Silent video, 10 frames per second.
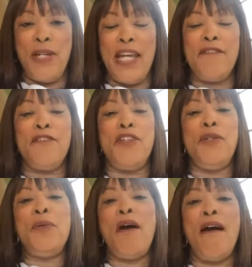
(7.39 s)
If
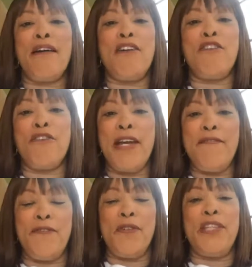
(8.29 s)
you are
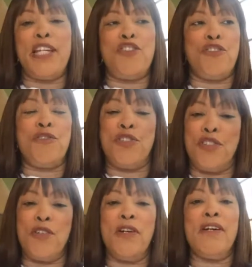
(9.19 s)
grateful that you're
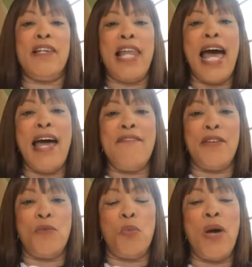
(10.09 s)
still alive
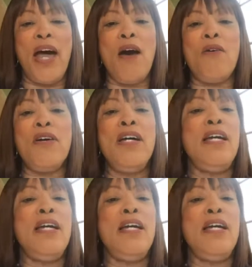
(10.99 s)
and well,